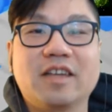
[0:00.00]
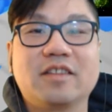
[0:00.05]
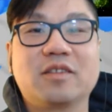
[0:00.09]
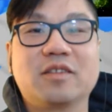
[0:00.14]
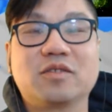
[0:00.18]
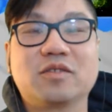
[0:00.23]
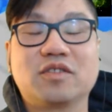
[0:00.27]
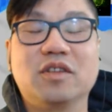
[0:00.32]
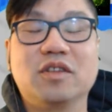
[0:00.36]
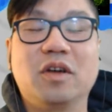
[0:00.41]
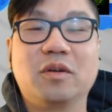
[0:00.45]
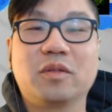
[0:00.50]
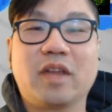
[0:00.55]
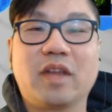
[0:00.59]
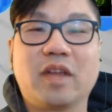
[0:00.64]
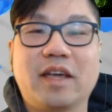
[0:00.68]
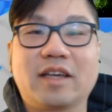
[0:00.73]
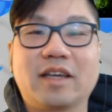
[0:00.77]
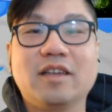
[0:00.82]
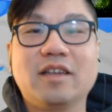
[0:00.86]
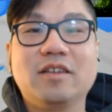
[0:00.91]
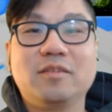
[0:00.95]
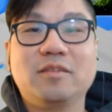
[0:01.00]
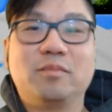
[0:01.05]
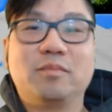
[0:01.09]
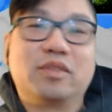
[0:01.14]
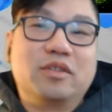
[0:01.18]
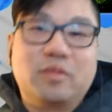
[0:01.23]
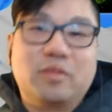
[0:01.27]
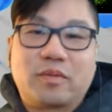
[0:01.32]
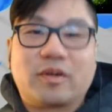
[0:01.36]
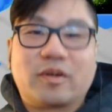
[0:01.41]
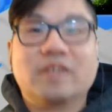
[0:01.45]
There's no like
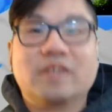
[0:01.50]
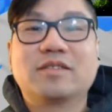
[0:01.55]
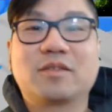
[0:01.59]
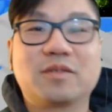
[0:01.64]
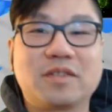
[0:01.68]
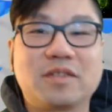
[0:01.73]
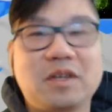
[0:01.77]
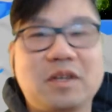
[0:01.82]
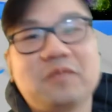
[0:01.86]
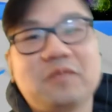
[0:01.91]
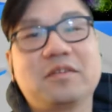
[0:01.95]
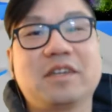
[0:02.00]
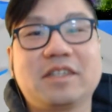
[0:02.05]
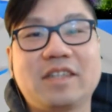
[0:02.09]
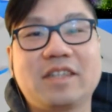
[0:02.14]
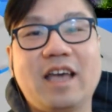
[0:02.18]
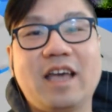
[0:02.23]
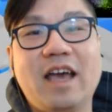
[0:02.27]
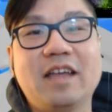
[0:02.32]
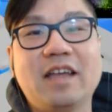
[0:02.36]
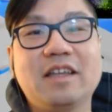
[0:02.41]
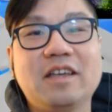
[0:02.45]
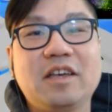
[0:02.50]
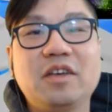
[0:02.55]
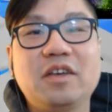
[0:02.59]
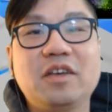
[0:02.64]
blueprints or stuff like that.